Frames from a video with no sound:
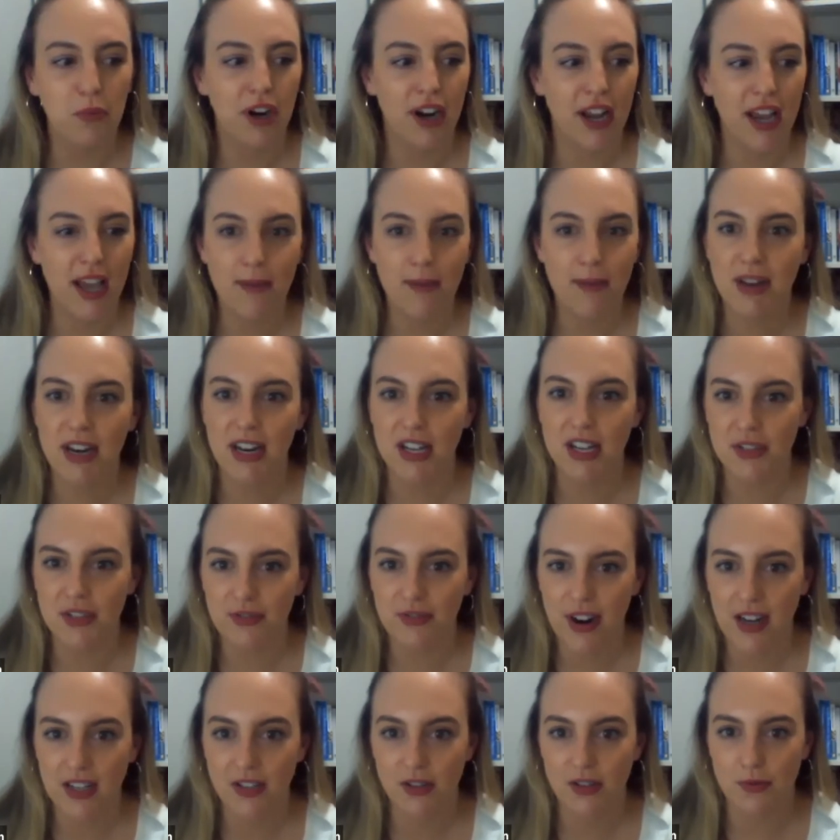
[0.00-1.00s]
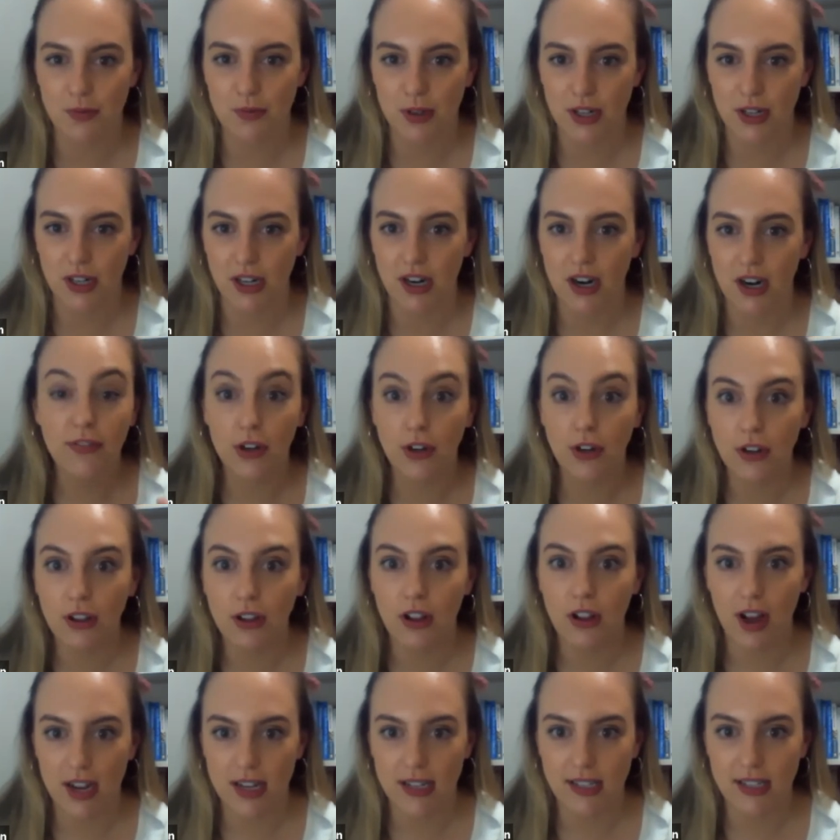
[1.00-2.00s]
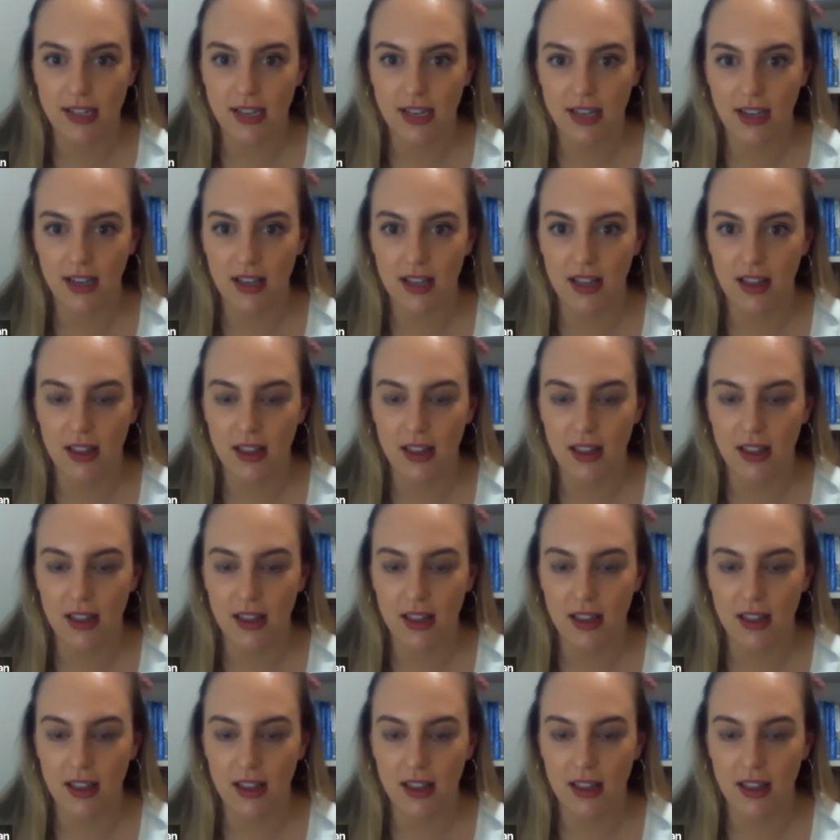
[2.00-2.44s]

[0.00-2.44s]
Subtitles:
where him and his friends were fertilizing